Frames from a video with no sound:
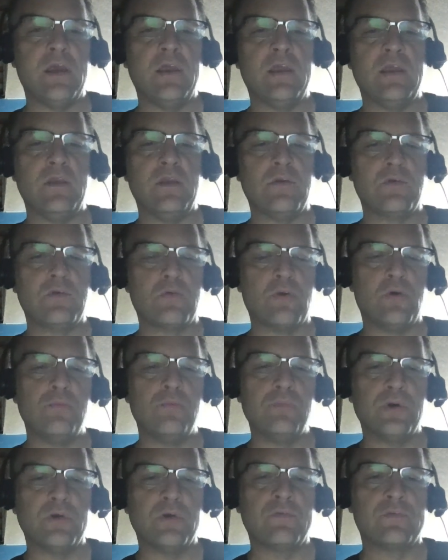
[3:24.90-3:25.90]
a
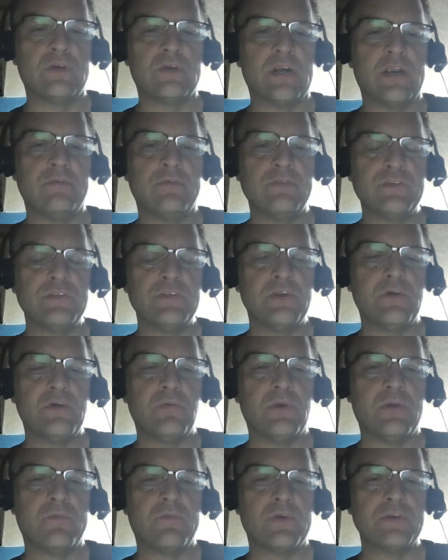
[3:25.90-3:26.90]
Chromebook for every
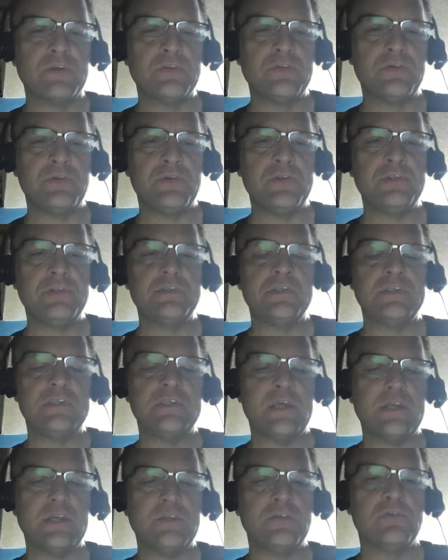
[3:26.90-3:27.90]
single one of our students to
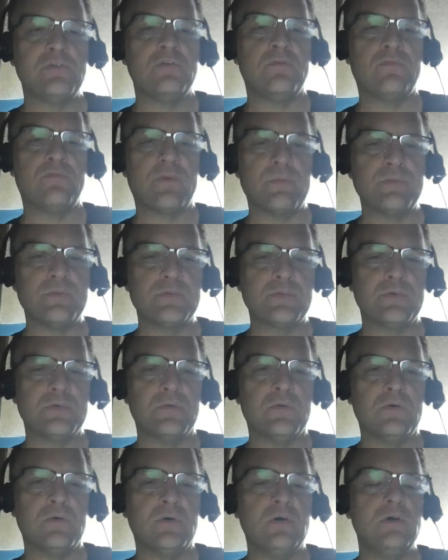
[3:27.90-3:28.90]
take to and from
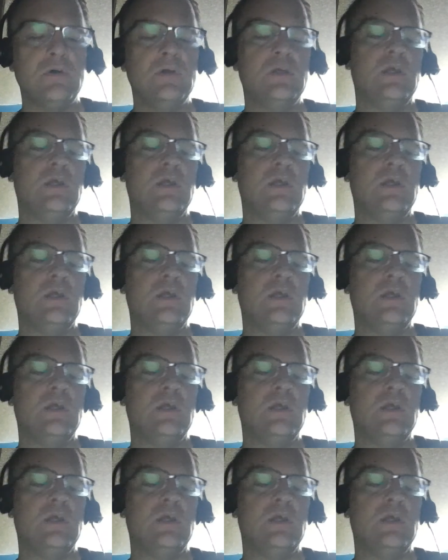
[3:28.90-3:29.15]
school.